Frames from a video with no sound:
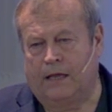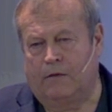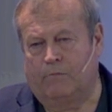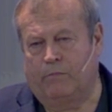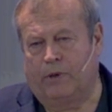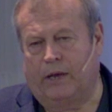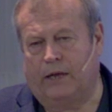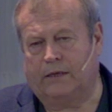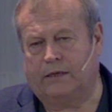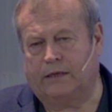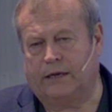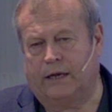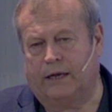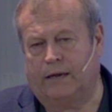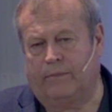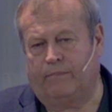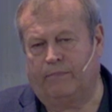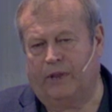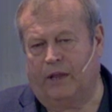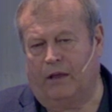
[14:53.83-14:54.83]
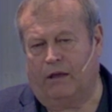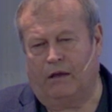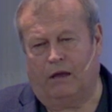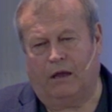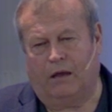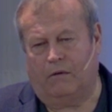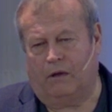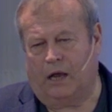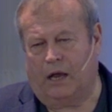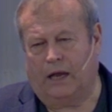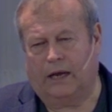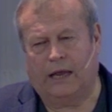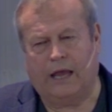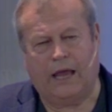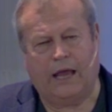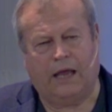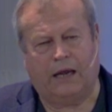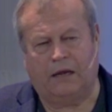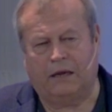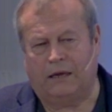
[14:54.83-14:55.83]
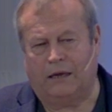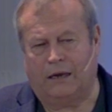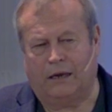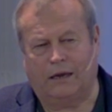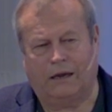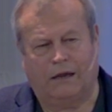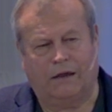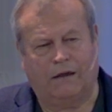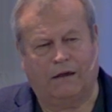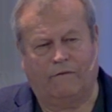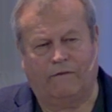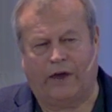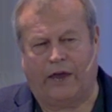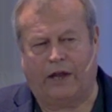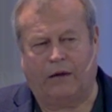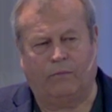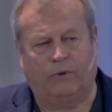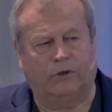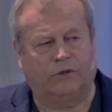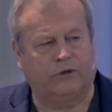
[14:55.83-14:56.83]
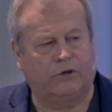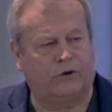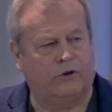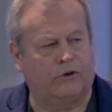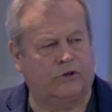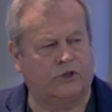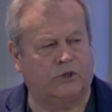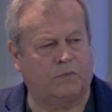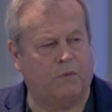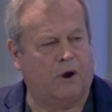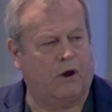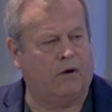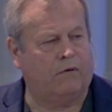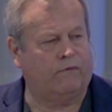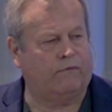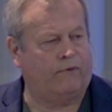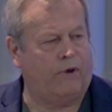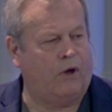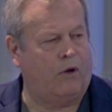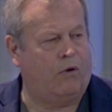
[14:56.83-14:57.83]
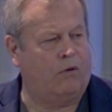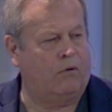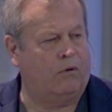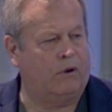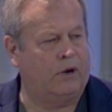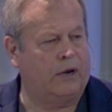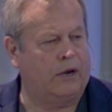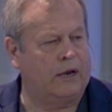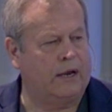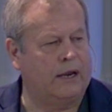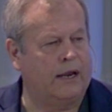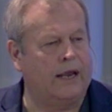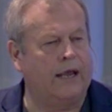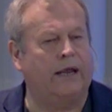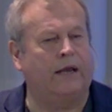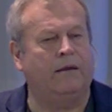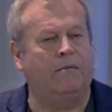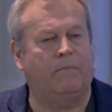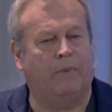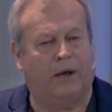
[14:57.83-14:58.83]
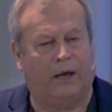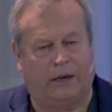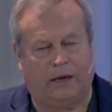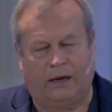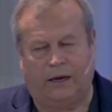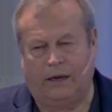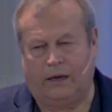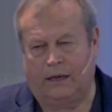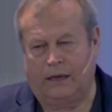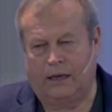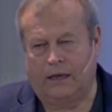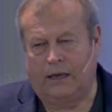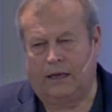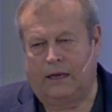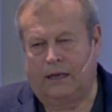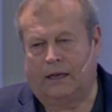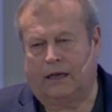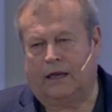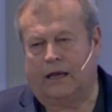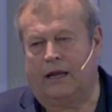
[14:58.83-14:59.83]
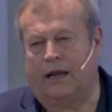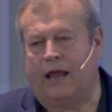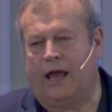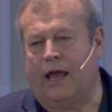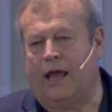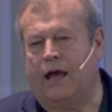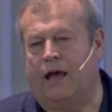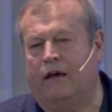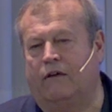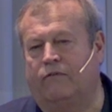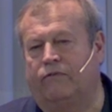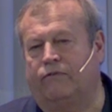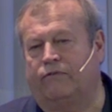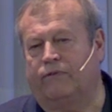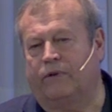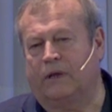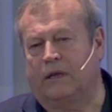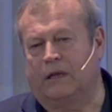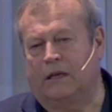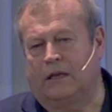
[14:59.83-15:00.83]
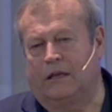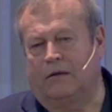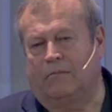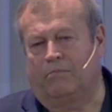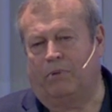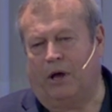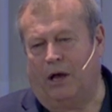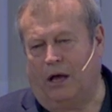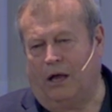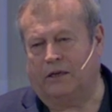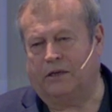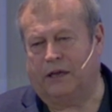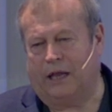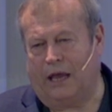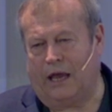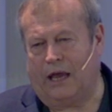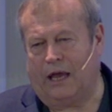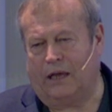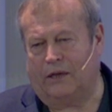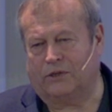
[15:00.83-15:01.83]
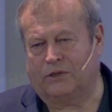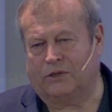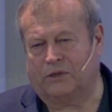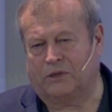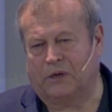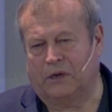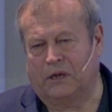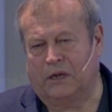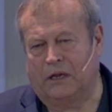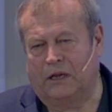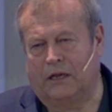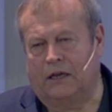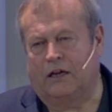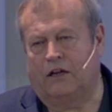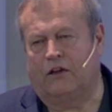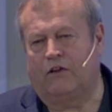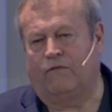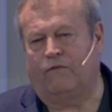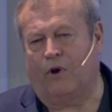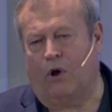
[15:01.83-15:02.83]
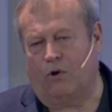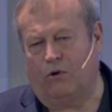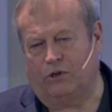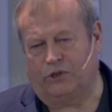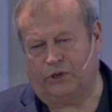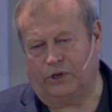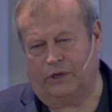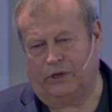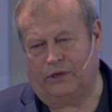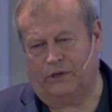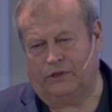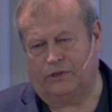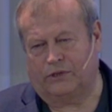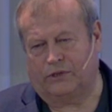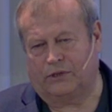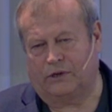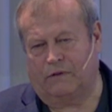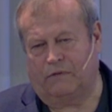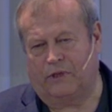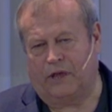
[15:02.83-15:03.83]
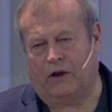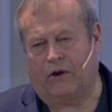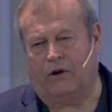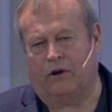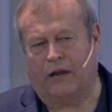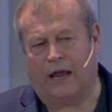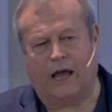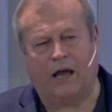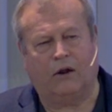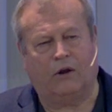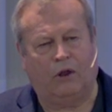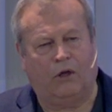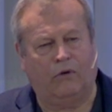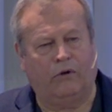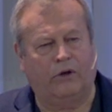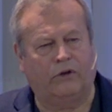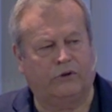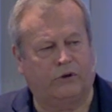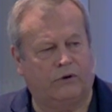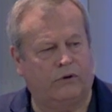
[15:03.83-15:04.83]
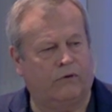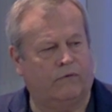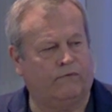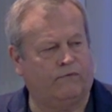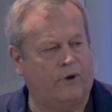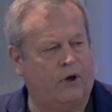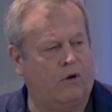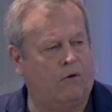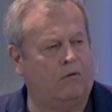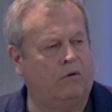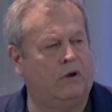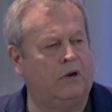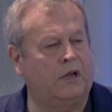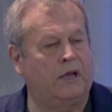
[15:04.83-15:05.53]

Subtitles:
But again, available to your smartphone, anybody can have podcast devotions that are downloaded to your phone.